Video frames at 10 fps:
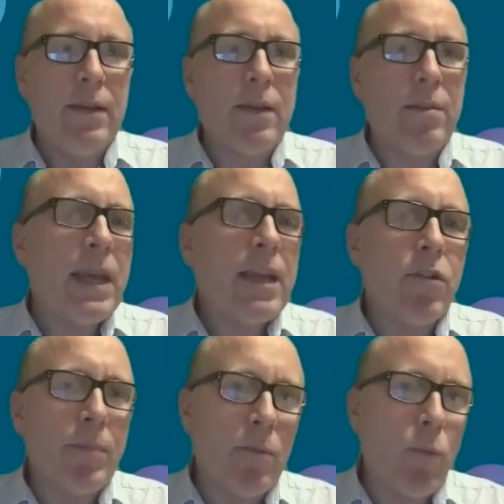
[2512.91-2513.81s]
that there may
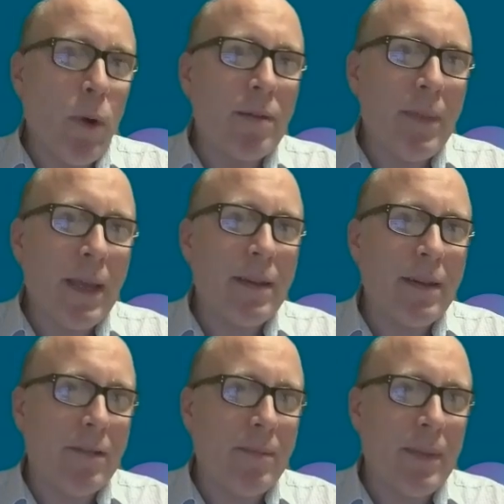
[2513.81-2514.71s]
not be one mechanism.